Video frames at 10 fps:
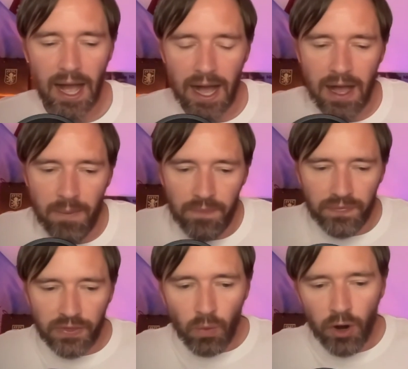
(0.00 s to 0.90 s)

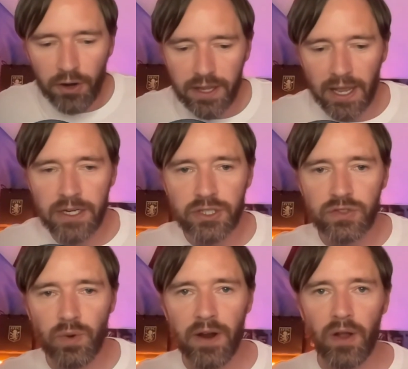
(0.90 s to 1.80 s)
There were occasions
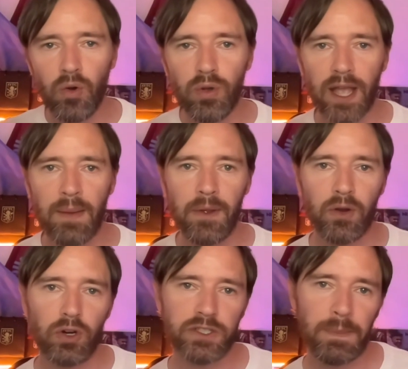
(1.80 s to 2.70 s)
where it all came
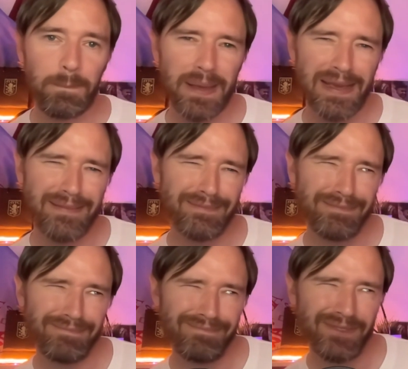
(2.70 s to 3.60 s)
across a bit
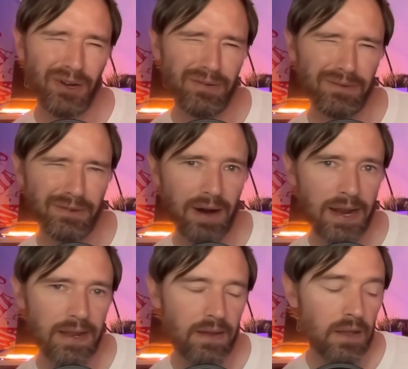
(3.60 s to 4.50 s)
not
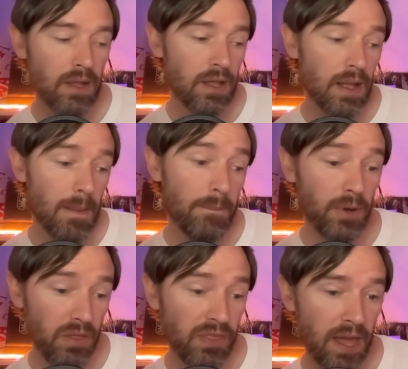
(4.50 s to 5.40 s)
great.
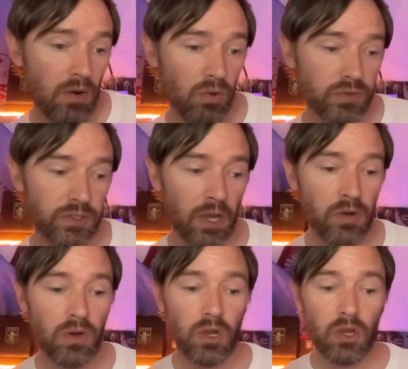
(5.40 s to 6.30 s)
But then
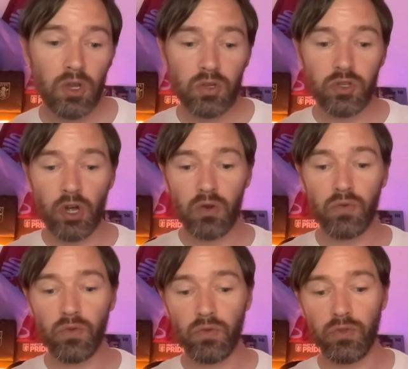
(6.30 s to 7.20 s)
also, you know,
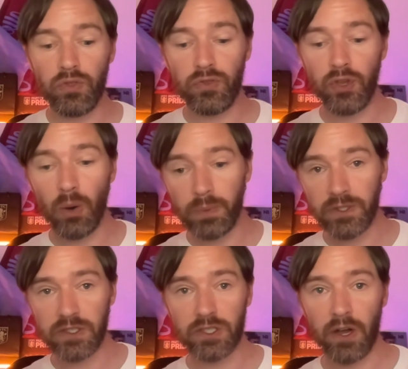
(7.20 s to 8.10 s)
the
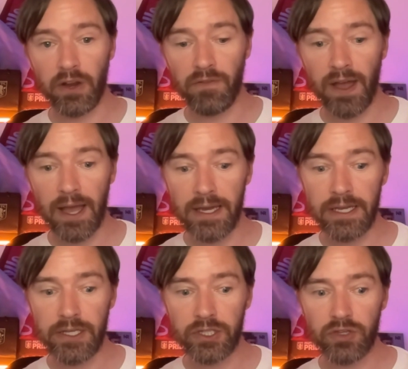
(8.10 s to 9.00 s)
opposite side of that
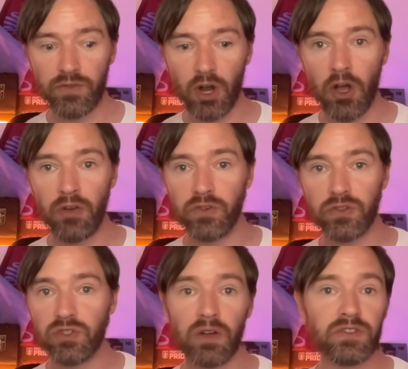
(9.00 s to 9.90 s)
is you've got owners
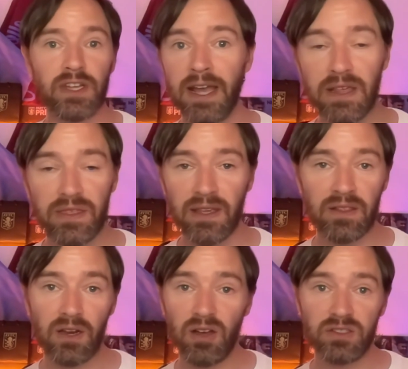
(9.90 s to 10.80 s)
who don't say anything in
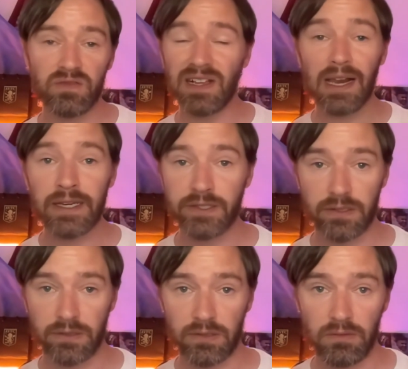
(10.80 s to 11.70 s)
the likes of the Glazers.